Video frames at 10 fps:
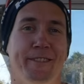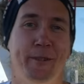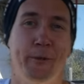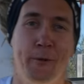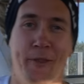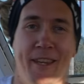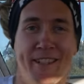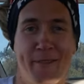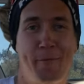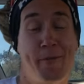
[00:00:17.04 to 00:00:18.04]
Two
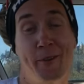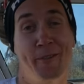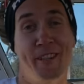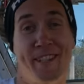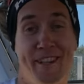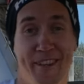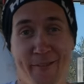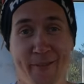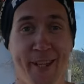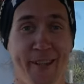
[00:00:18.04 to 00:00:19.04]
things before we start the
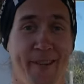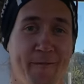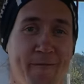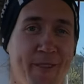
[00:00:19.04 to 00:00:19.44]
video.